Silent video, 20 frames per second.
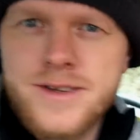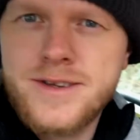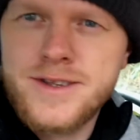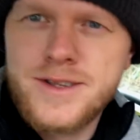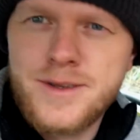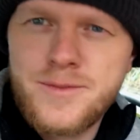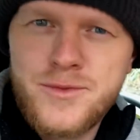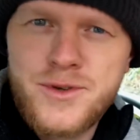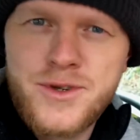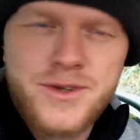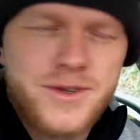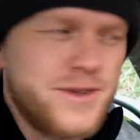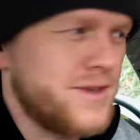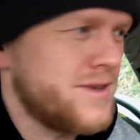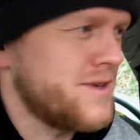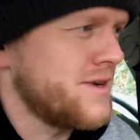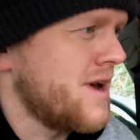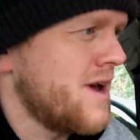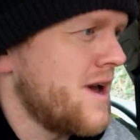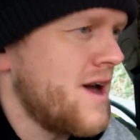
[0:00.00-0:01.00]
because I'm
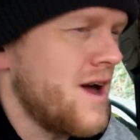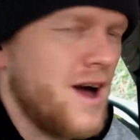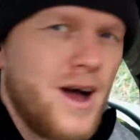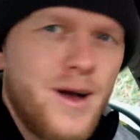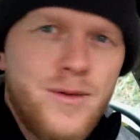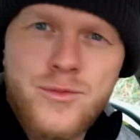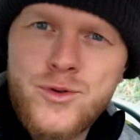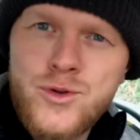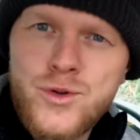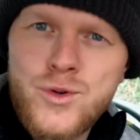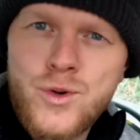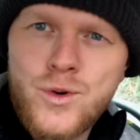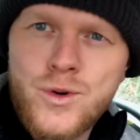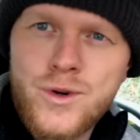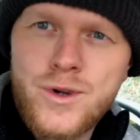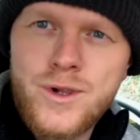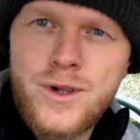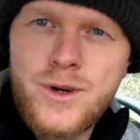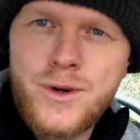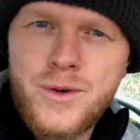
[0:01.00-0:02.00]
so
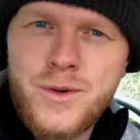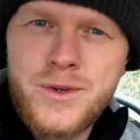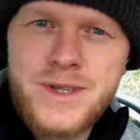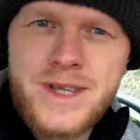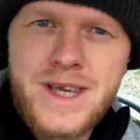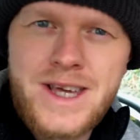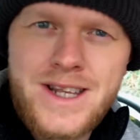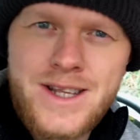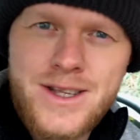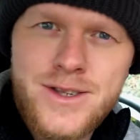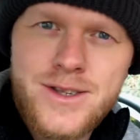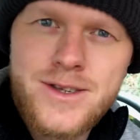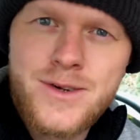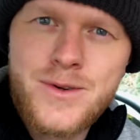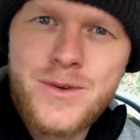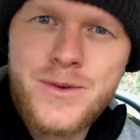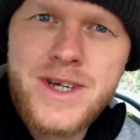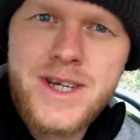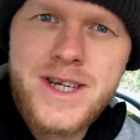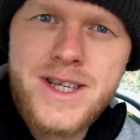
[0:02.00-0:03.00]
close. It's
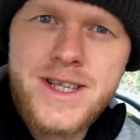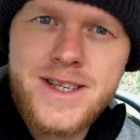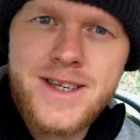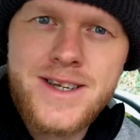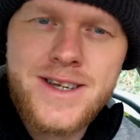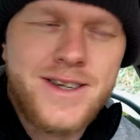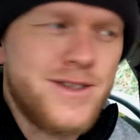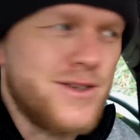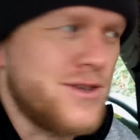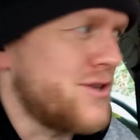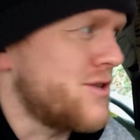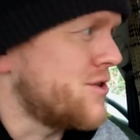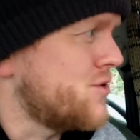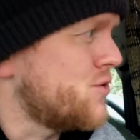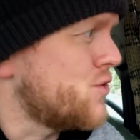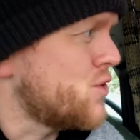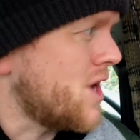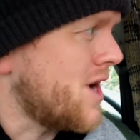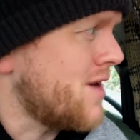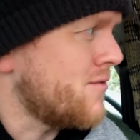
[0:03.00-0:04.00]
so easy to just
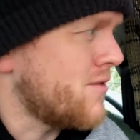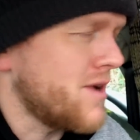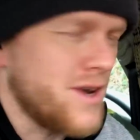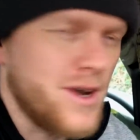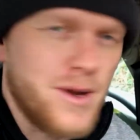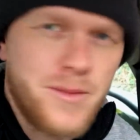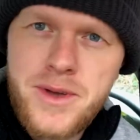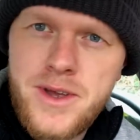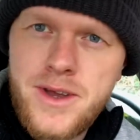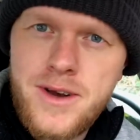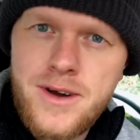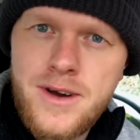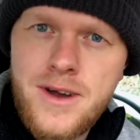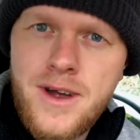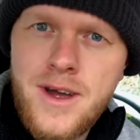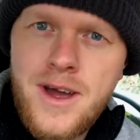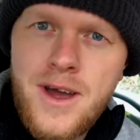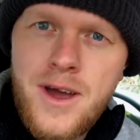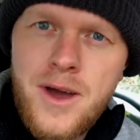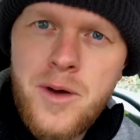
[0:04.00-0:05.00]
drive right up here,
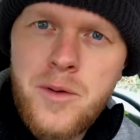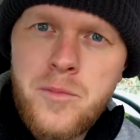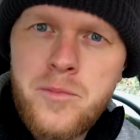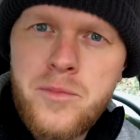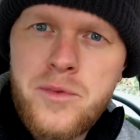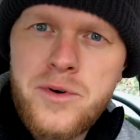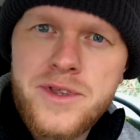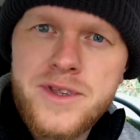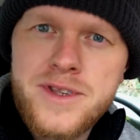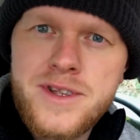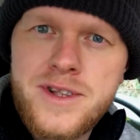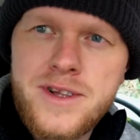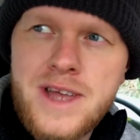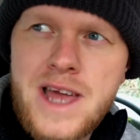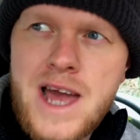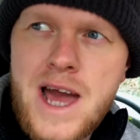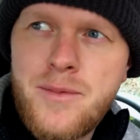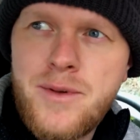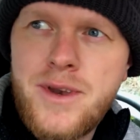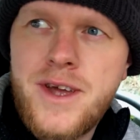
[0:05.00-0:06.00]
put this little
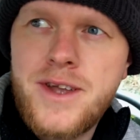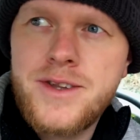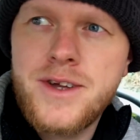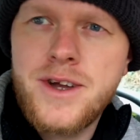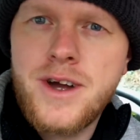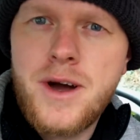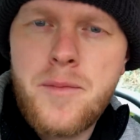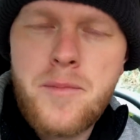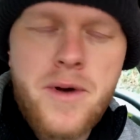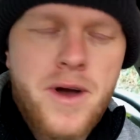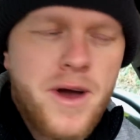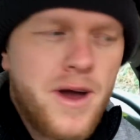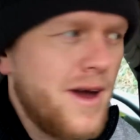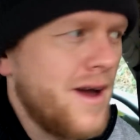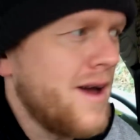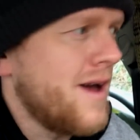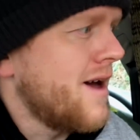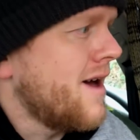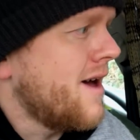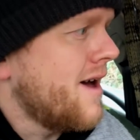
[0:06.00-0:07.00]
camera netting up
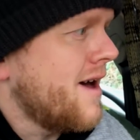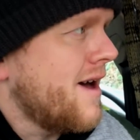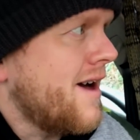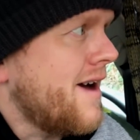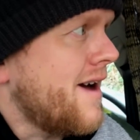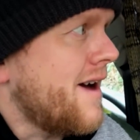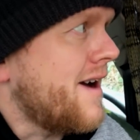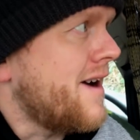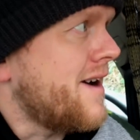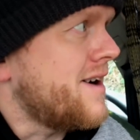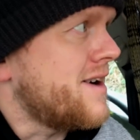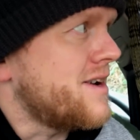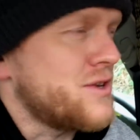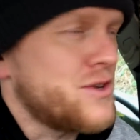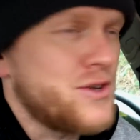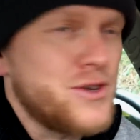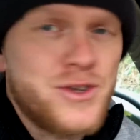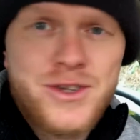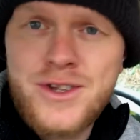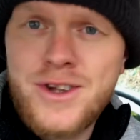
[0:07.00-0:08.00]
and
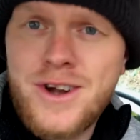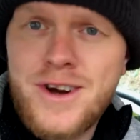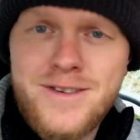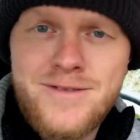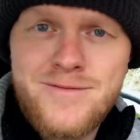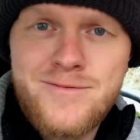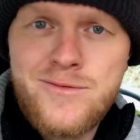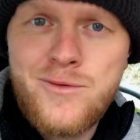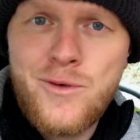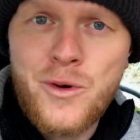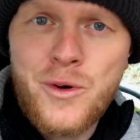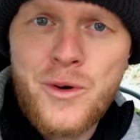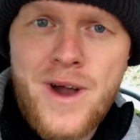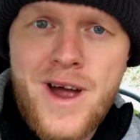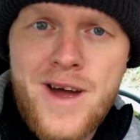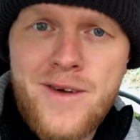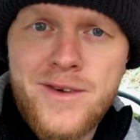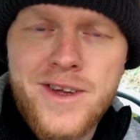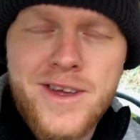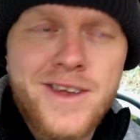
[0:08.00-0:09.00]
just start
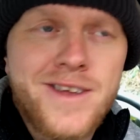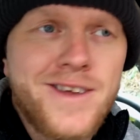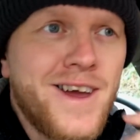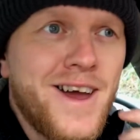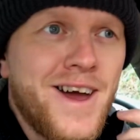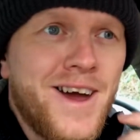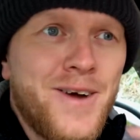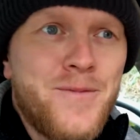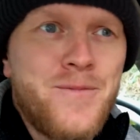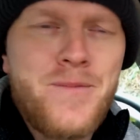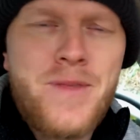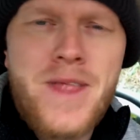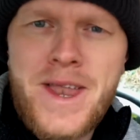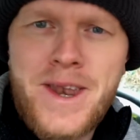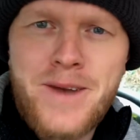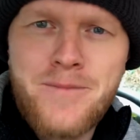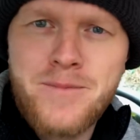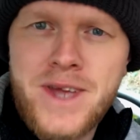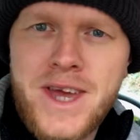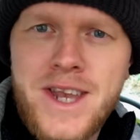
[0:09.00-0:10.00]
photographing.
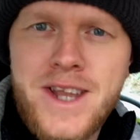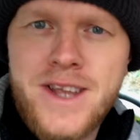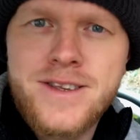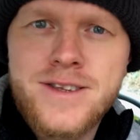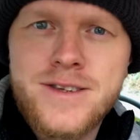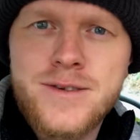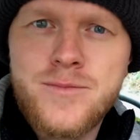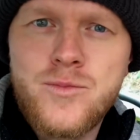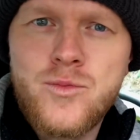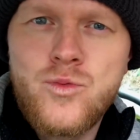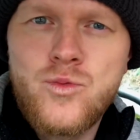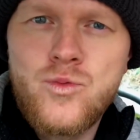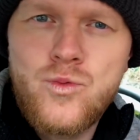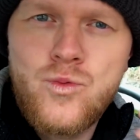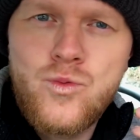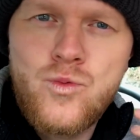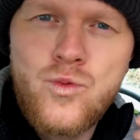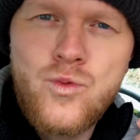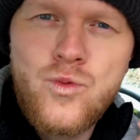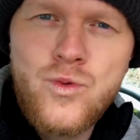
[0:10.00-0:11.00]
And I'm getting some
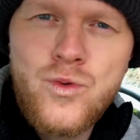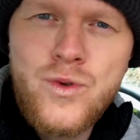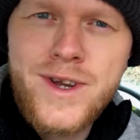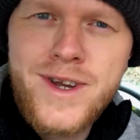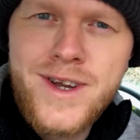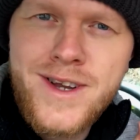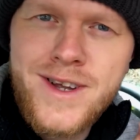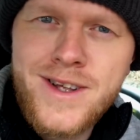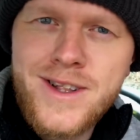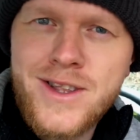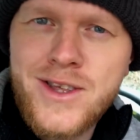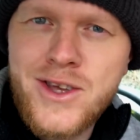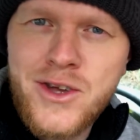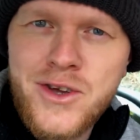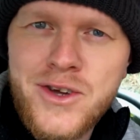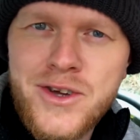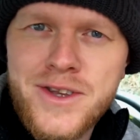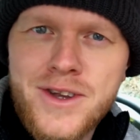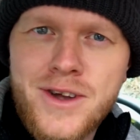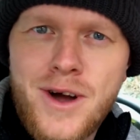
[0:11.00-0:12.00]
really
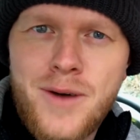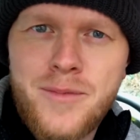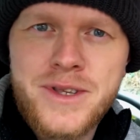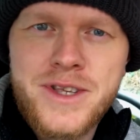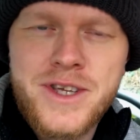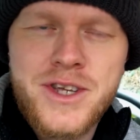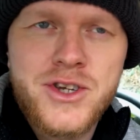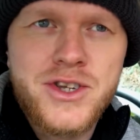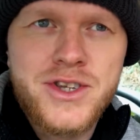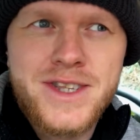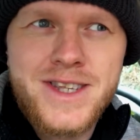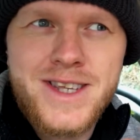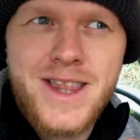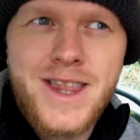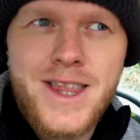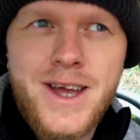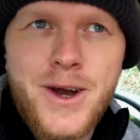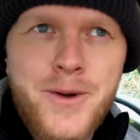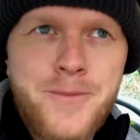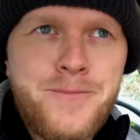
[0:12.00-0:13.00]
good compositions
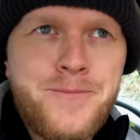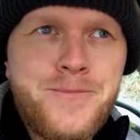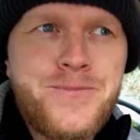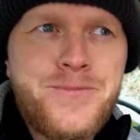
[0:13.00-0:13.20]
in there.